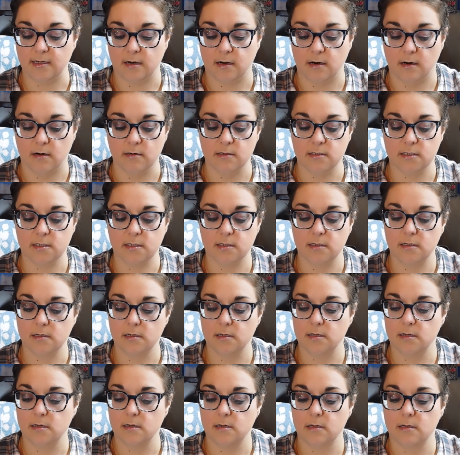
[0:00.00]
aren't,
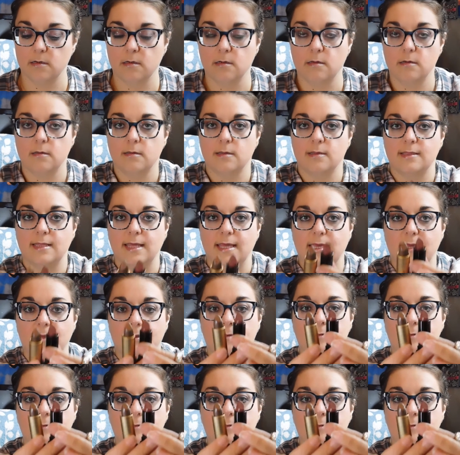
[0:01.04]
they,